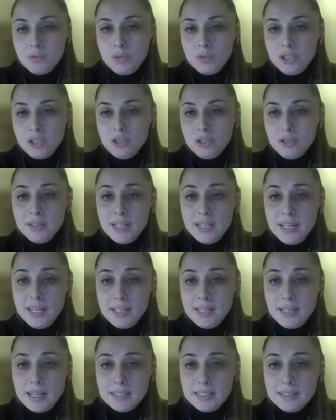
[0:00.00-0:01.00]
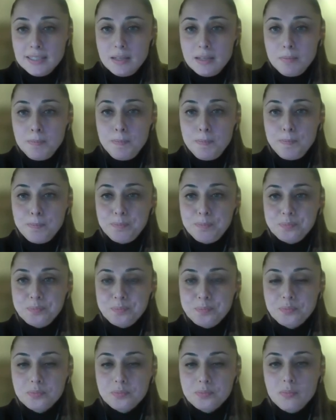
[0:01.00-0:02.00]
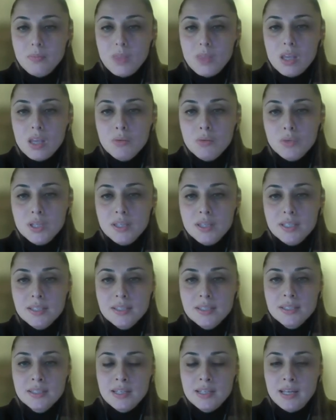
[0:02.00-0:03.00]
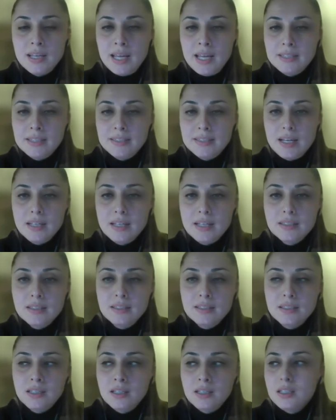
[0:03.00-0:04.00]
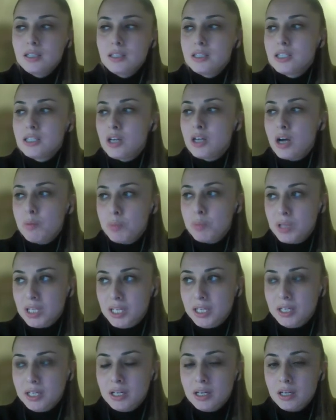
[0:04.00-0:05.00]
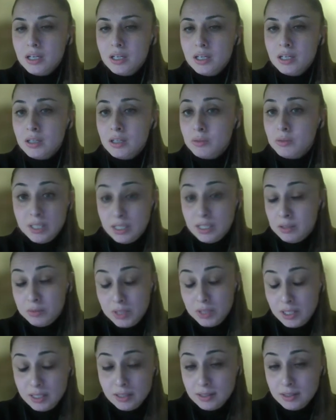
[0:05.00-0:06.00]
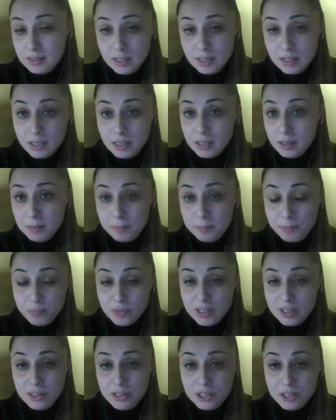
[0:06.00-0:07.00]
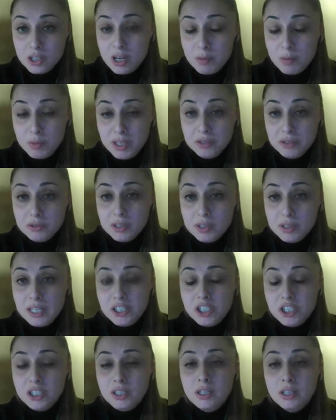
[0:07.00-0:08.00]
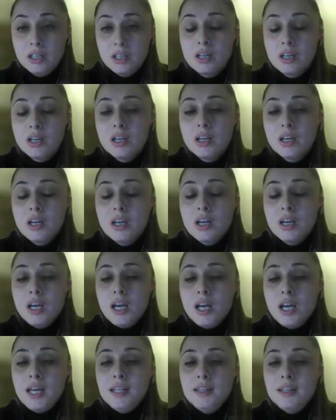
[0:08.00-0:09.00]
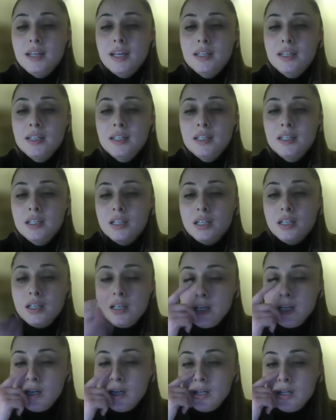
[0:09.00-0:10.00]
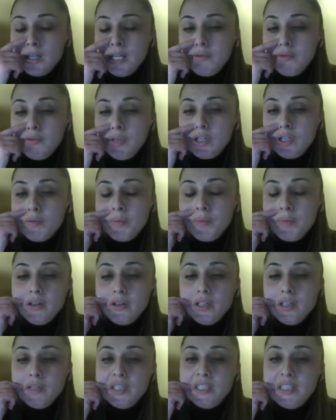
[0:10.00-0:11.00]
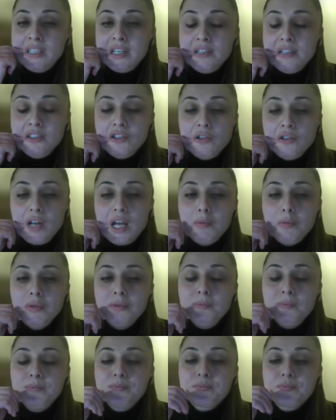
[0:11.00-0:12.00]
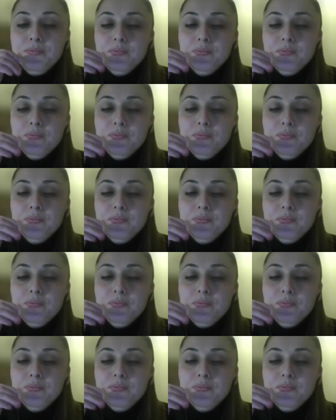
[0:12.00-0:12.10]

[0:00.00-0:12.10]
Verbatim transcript: We jointly analyze them with this exact coupling, with this linear coupling relation. And then here we compare only with TensorLab